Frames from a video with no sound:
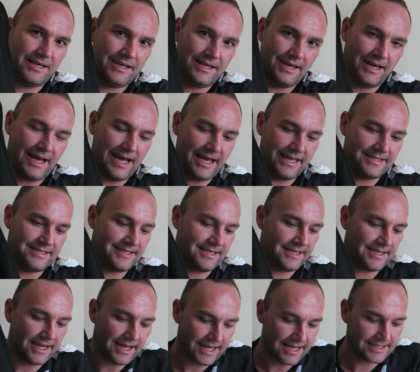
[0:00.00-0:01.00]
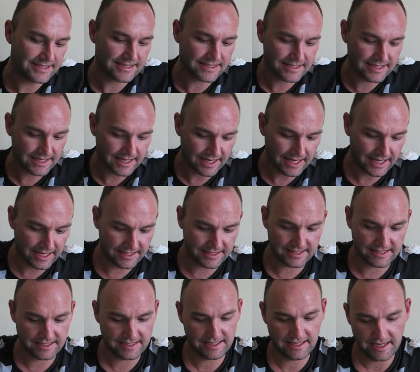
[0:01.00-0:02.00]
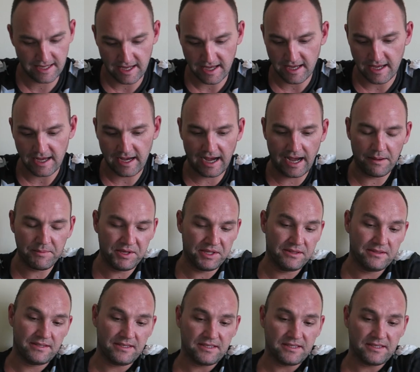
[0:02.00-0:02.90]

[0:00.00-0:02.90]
Guys. I mean,